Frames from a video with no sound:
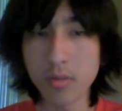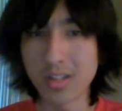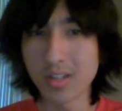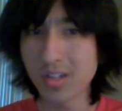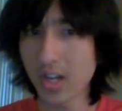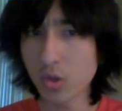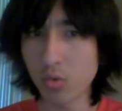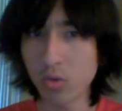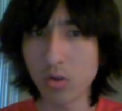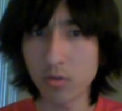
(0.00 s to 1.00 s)
be it
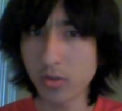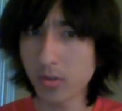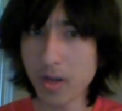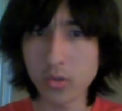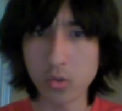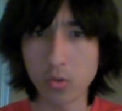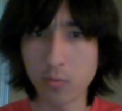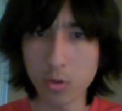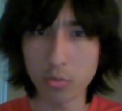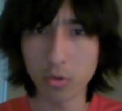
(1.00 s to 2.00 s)
sexual, spousal,
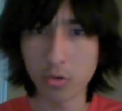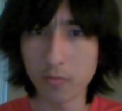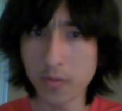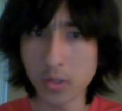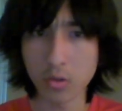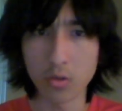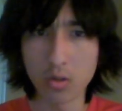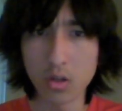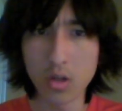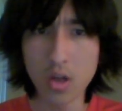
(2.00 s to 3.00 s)
verbal, physical.